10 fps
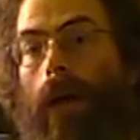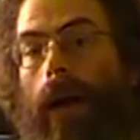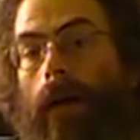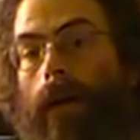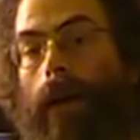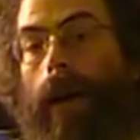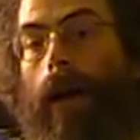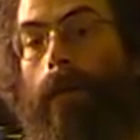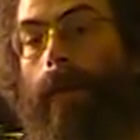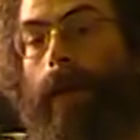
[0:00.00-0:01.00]
out and
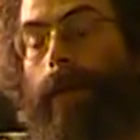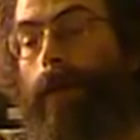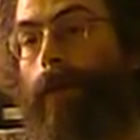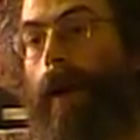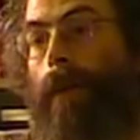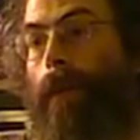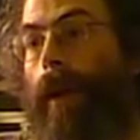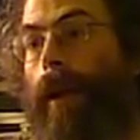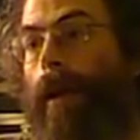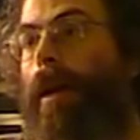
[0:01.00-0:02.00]
hell-bent to try to
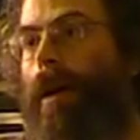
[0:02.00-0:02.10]
win it,